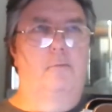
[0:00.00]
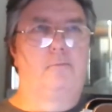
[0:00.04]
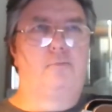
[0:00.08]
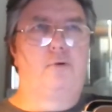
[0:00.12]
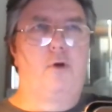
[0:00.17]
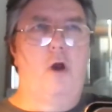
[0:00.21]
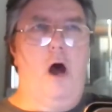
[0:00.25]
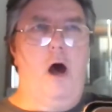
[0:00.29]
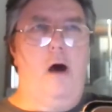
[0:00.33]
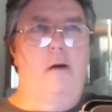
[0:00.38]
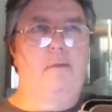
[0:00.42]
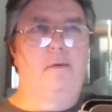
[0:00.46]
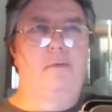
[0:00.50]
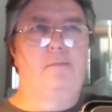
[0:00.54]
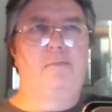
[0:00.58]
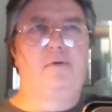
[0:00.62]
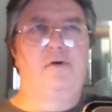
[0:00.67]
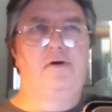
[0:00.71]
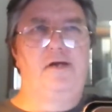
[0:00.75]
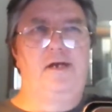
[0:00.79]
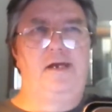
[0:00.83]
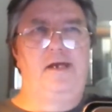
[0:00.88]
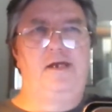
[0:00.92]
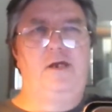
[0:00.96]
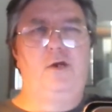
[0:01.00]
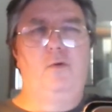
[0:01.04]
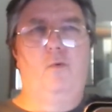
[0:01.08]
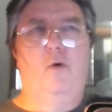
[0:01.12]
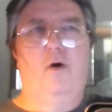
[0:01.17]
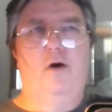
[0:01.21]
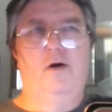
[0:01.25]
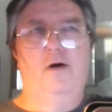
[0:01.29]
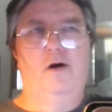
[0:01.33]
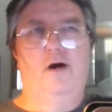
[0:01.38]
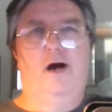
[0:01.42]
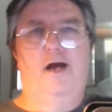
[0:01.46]
probably, you
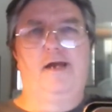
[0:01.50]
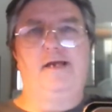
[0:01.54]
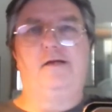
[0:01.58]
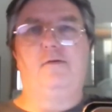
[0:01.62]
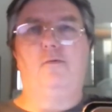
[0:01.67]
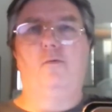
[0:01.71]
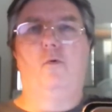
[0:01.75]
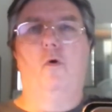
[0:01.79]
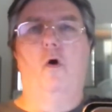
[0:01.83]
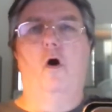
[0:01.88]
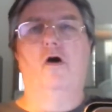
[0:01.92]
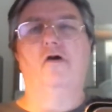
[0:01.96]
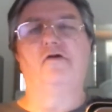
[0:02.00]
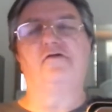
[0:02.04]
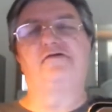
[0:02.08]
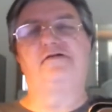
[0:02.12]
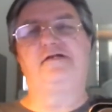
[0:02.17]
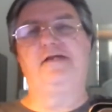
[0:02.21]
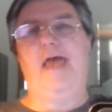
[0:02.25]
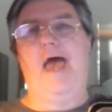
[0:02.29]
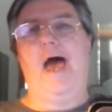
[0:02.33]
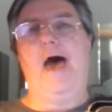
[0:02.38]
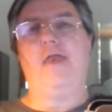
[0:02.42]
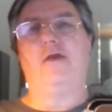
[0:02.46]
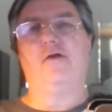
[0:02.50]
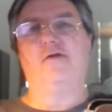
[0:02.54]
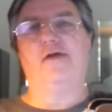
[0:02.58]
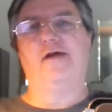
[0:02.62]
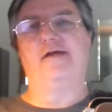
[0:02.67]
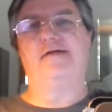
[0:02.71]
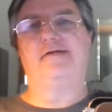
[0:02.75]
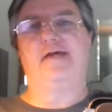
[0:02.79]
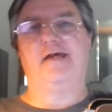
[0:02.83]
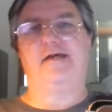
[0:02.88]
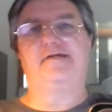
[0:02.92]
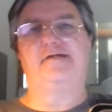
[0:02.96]
want like, well, in Seattle they
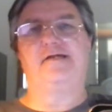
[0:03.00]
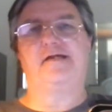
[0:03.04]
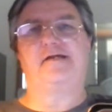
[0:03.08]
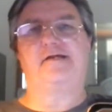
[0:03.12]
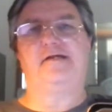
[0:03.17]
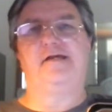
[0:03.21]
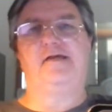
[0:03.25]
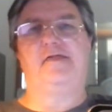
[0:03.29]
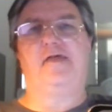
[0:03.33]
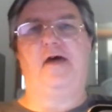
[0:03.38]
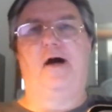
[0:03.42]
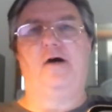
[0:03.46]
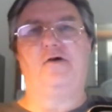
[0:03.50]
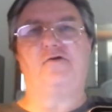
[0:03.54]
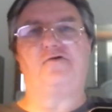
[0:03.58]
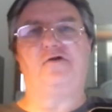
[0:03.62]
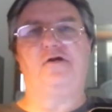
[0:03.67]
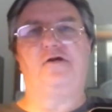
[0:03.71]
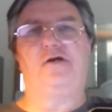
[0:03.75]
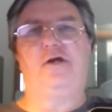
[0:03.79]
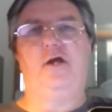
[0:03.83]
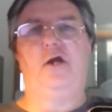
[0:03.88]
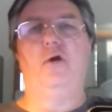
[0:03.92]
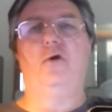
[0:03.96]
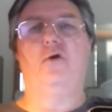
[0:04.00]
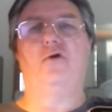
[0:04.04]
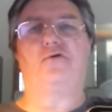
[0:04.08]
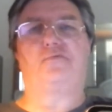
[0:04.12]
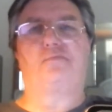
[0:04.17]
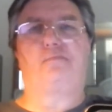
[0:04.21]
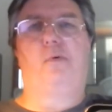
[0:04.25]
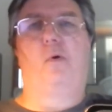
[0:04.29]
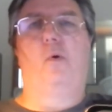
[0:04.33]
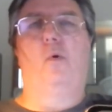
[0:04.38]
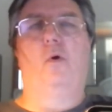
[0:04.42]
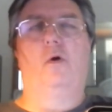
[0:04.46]
say sixty thousand a year is
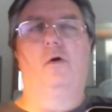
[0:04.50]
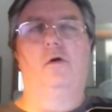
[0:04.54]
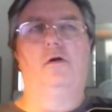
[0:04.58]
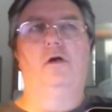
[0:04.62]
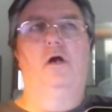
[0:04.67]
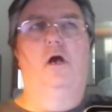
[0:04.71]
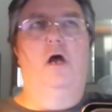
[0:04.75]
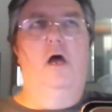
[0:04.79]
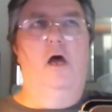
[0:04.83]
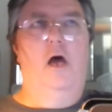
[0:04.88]
poor,